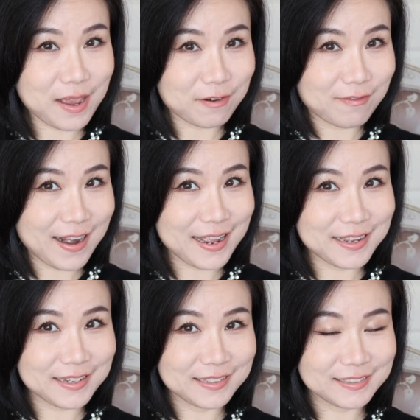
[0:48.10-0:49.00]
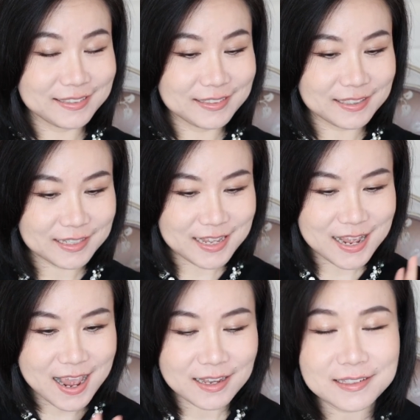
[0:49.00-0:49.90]
background.
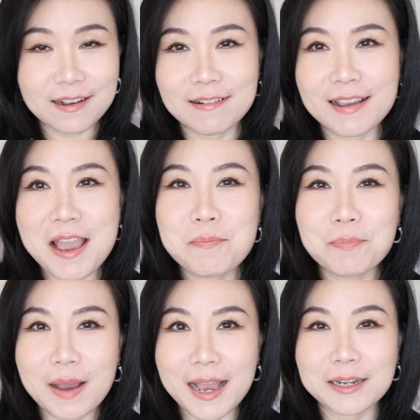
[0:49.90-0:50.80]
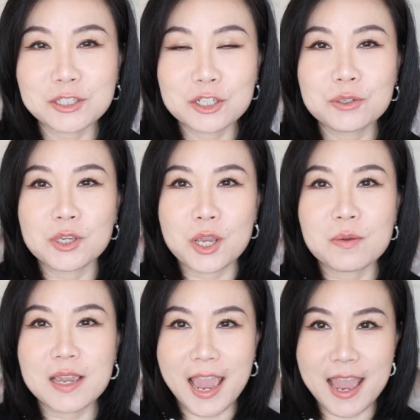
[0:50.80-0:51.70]
Yes, I am back to
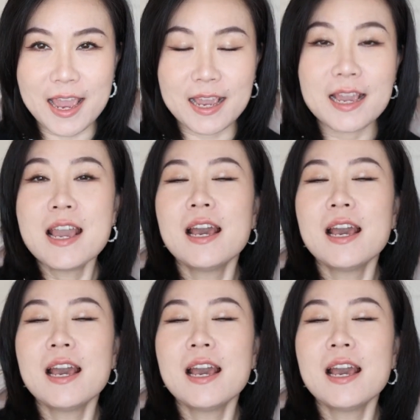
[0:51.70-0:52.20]
UK.